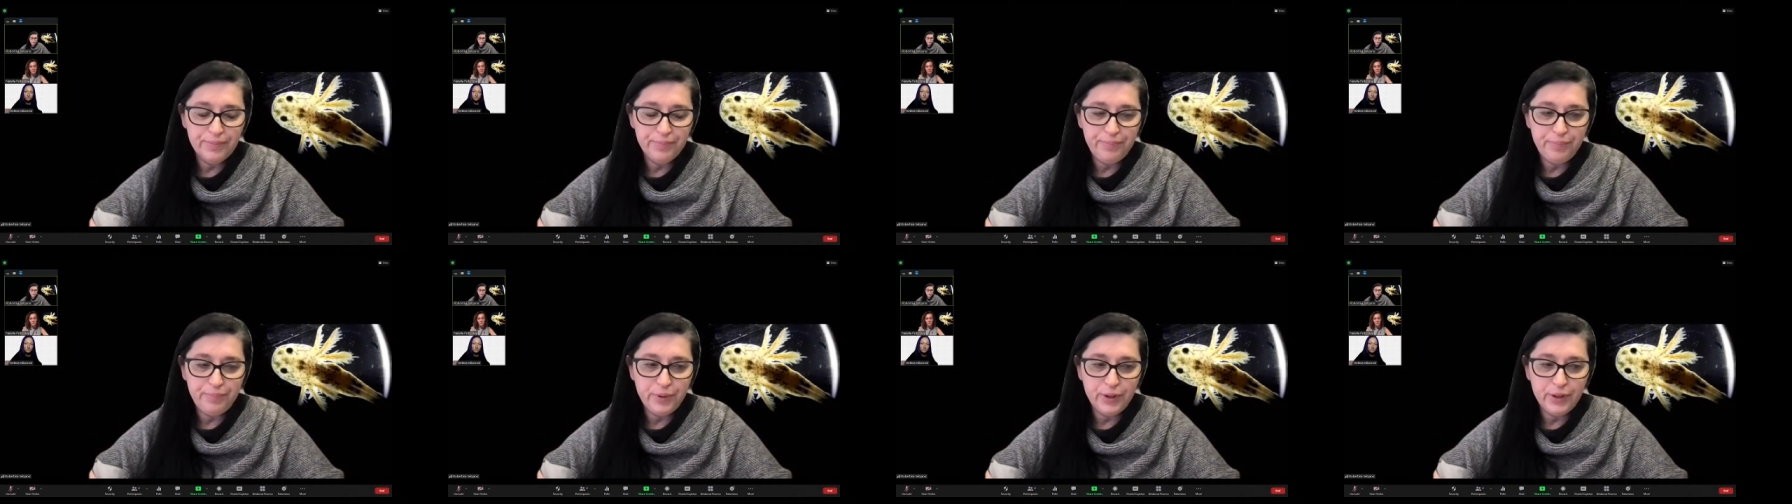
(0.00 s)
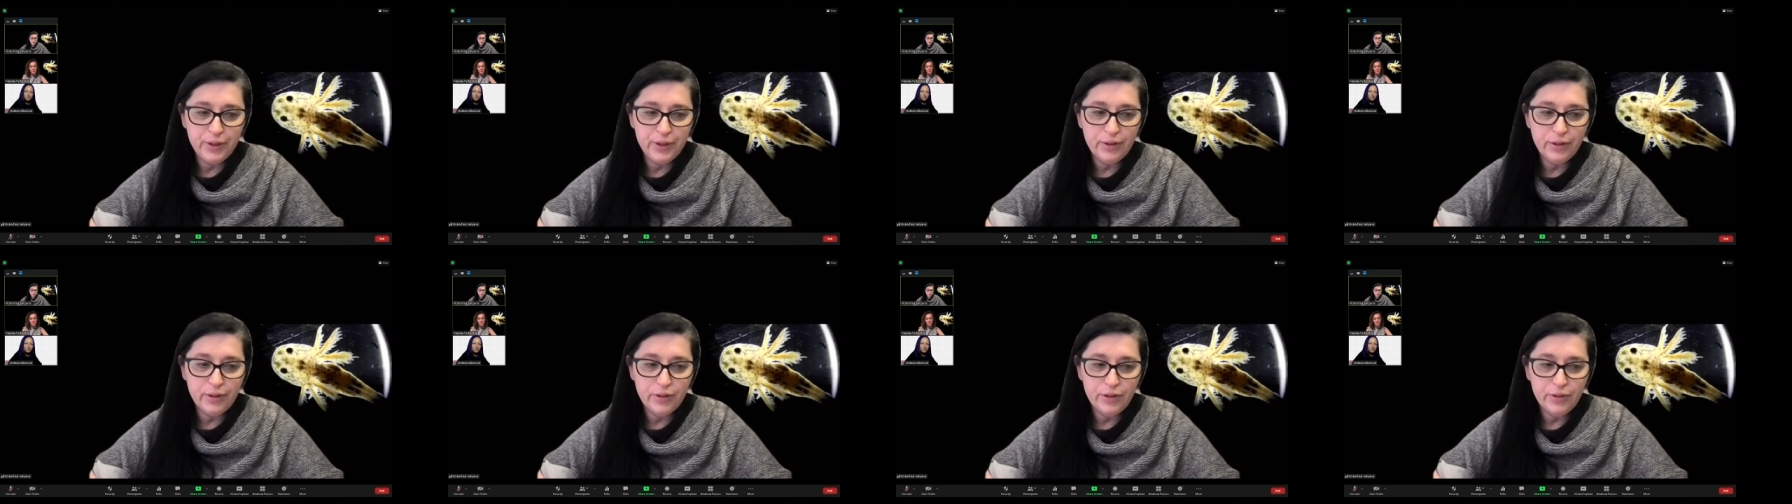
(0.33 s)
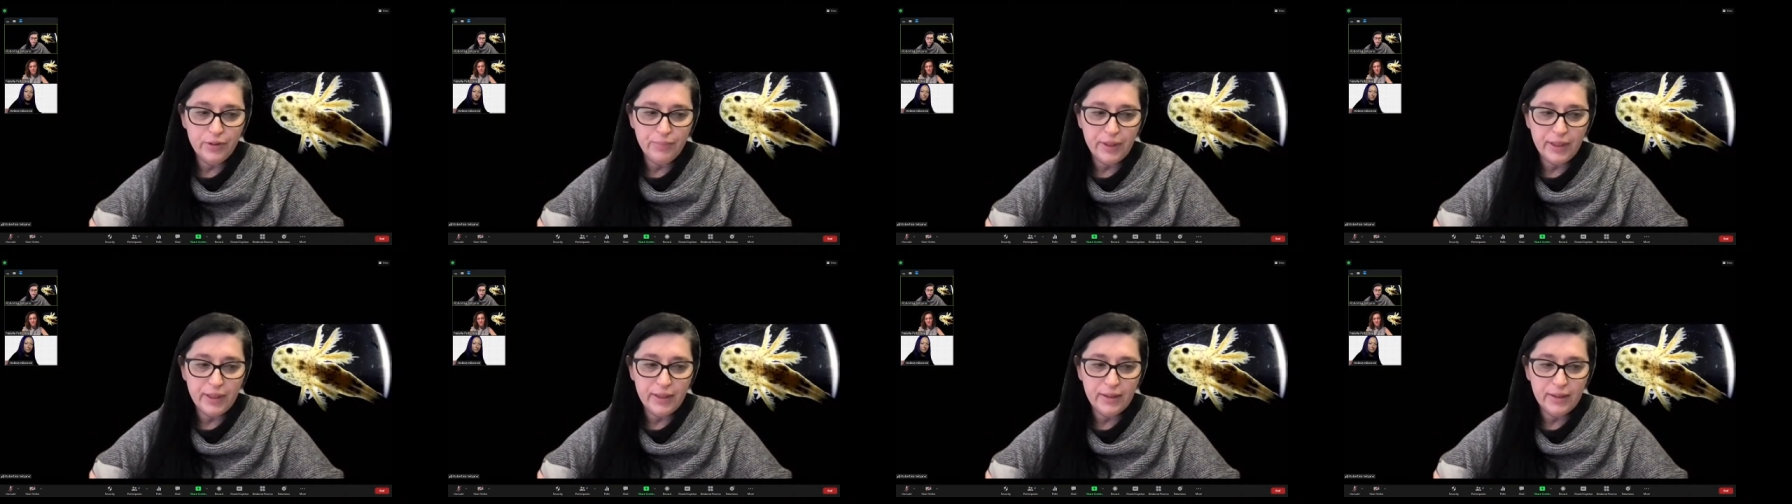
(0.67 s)
point out
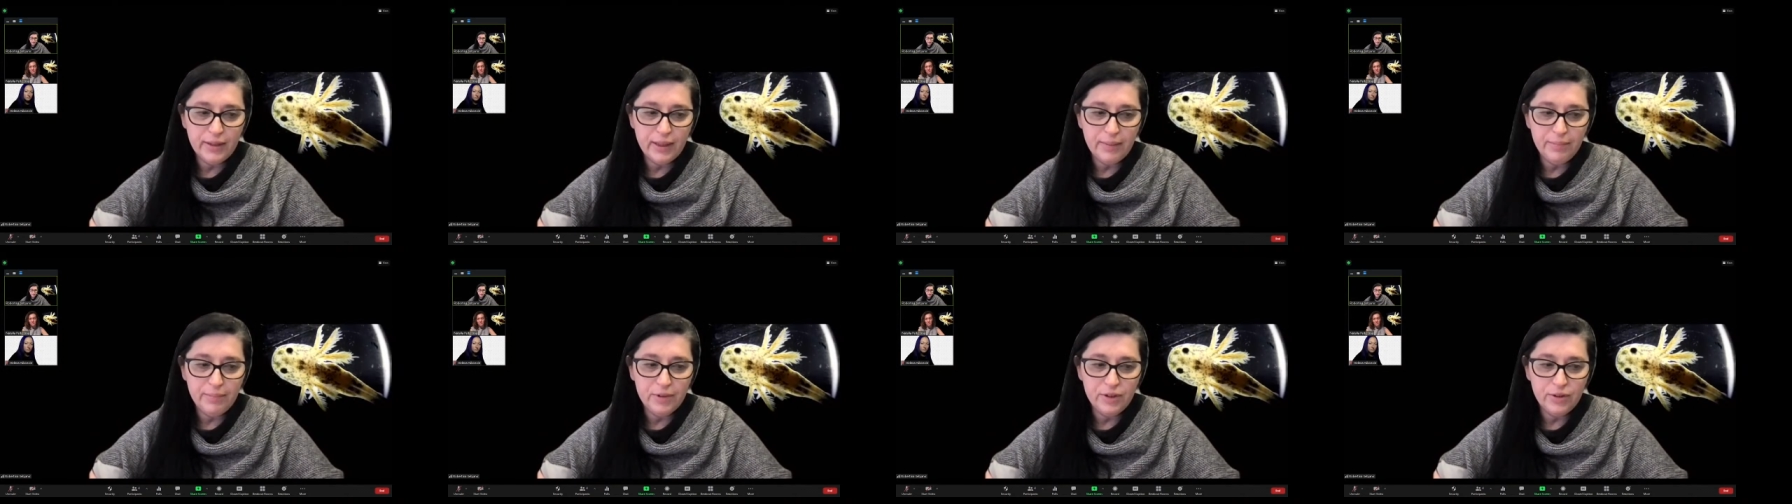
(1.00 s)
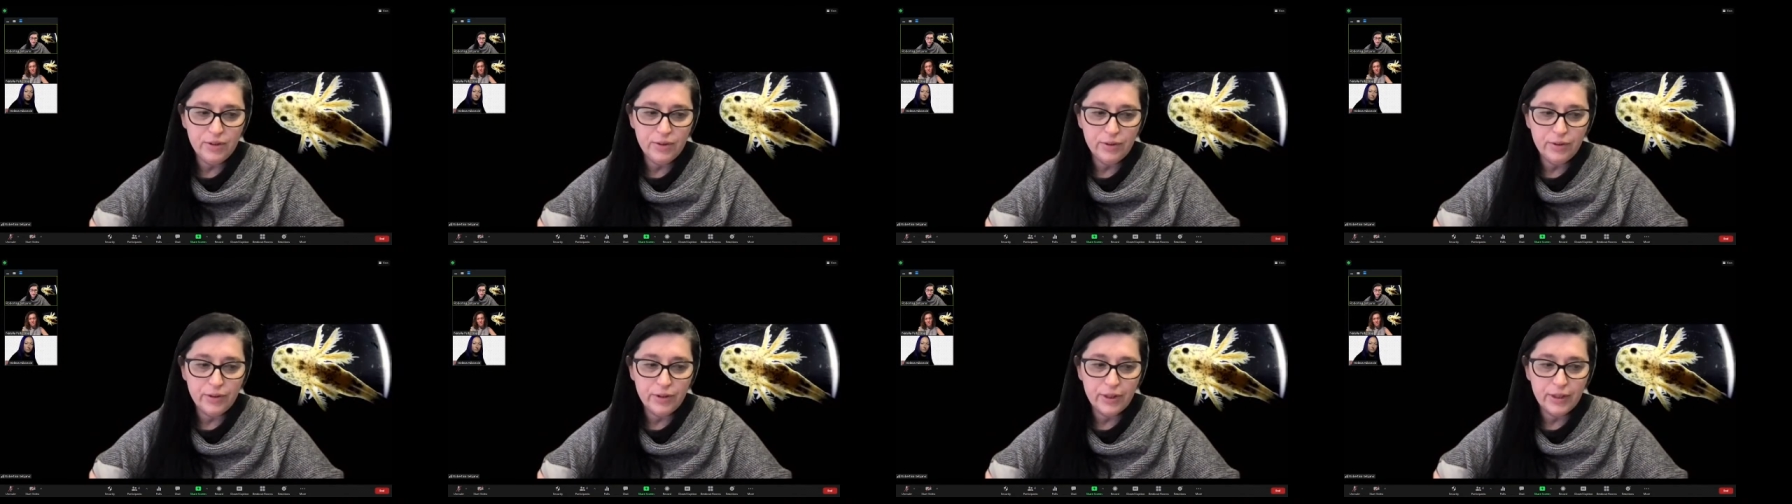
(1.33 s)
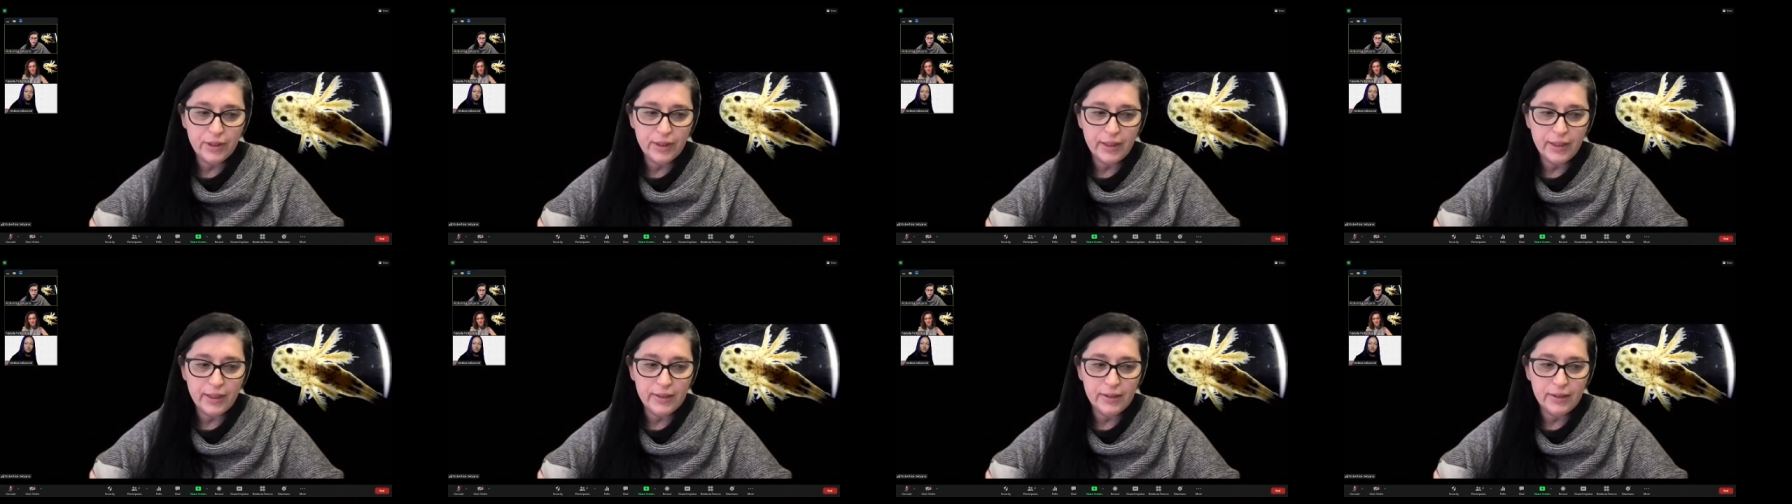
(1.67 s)
many times to
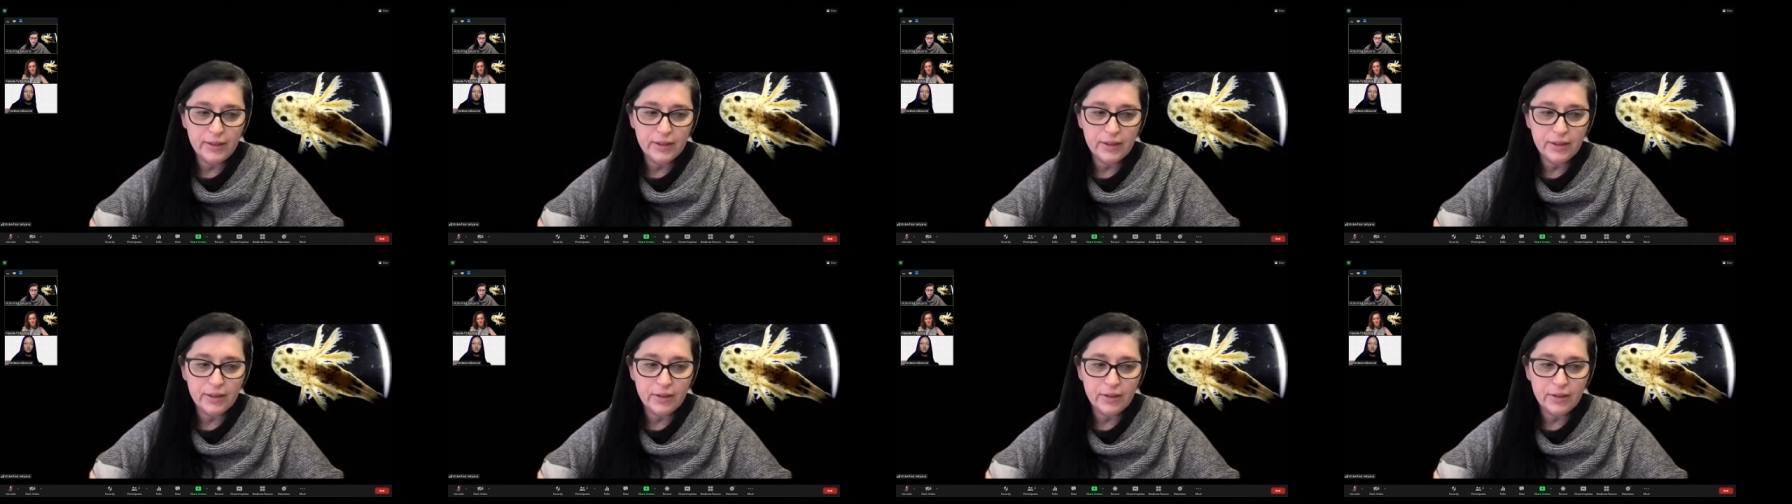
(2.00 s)
organizers,